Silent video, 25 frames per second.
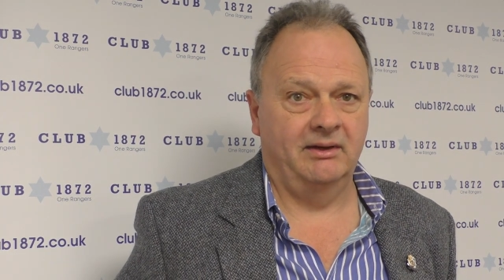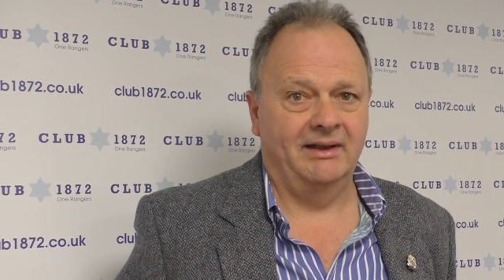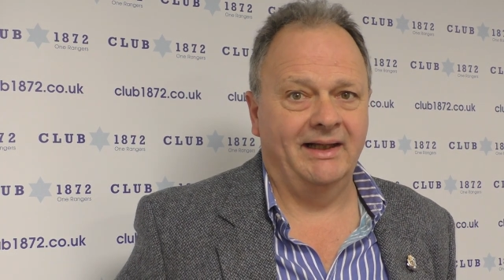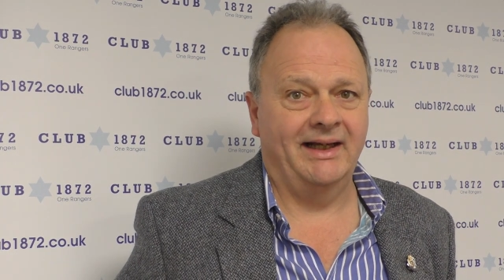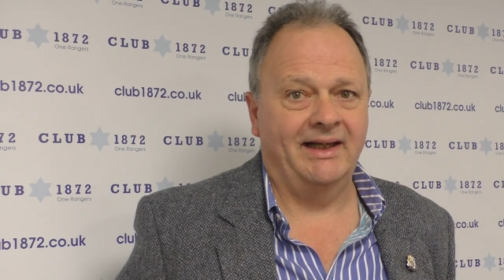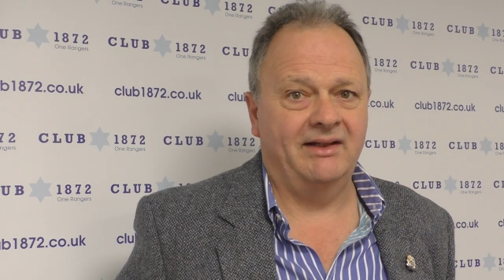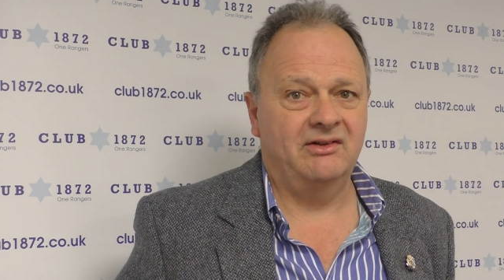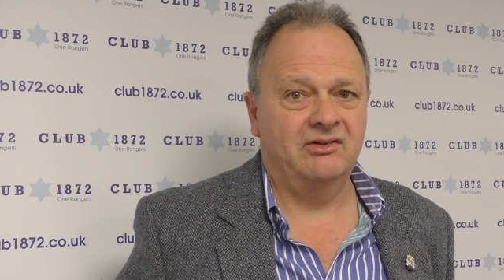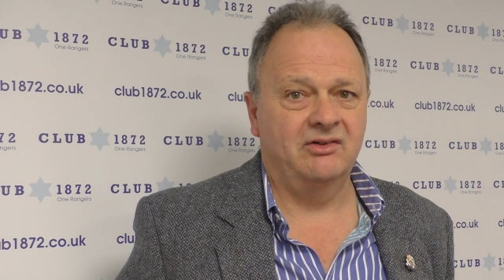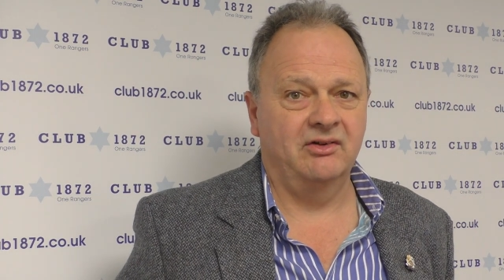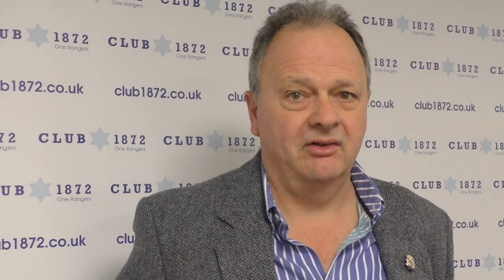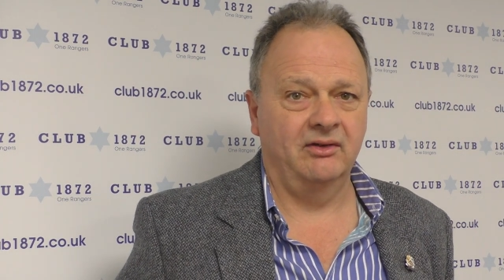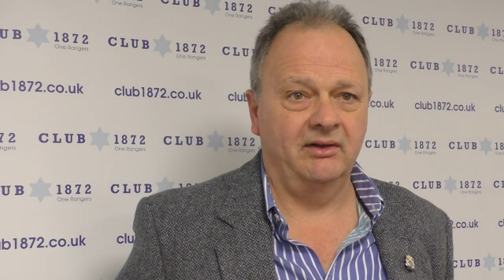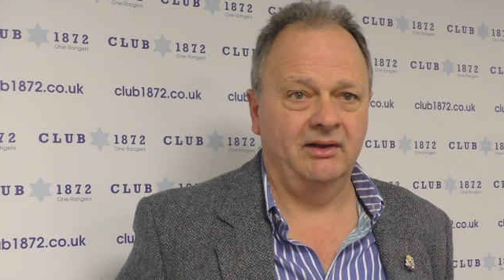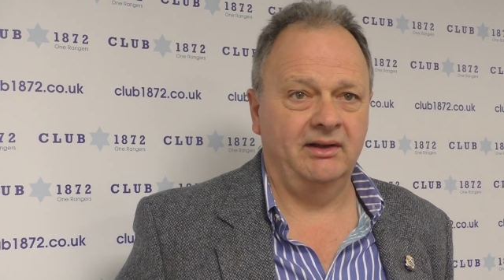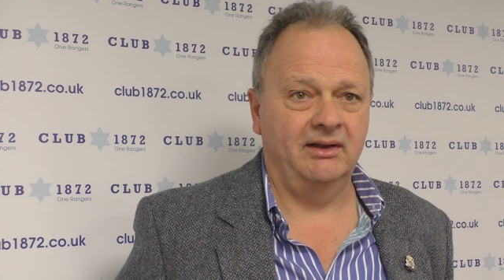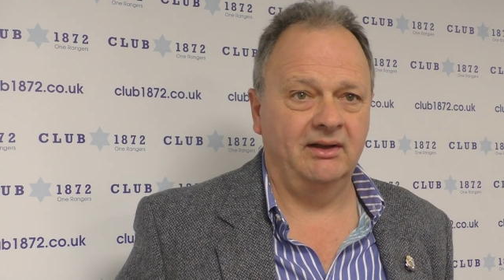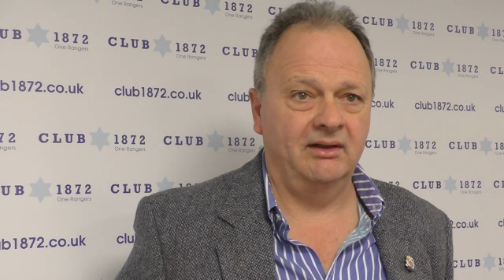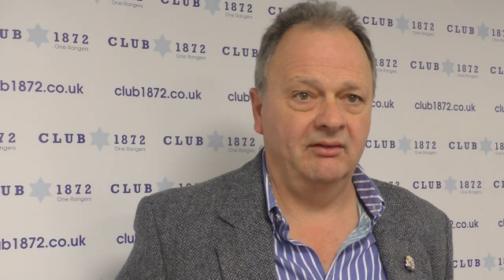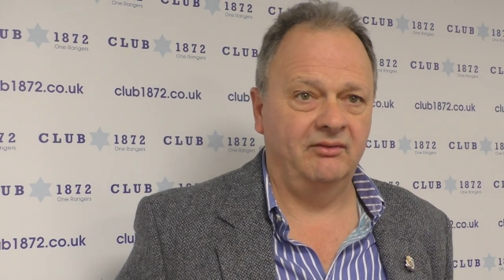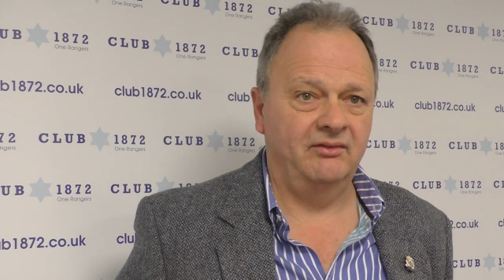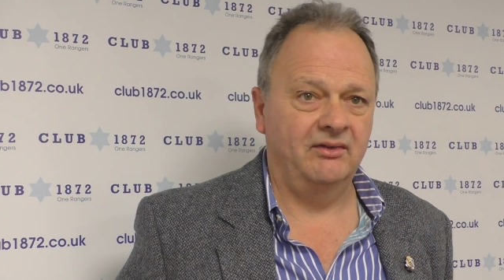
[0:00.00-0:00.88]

naturally,